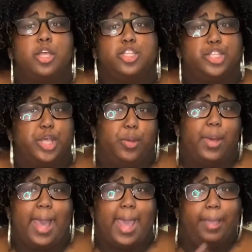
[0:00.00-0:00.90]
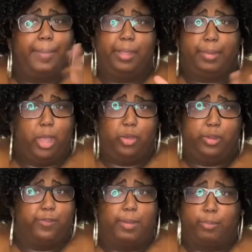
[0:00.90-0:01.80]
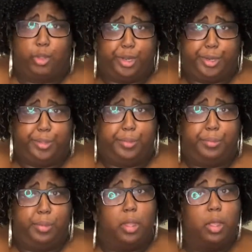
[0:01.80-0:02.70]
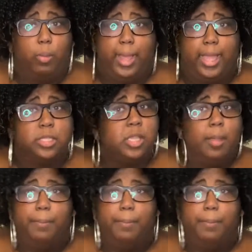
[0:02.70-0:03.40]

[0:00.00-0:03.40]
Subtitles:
So I make my own if I'm going to do a wax.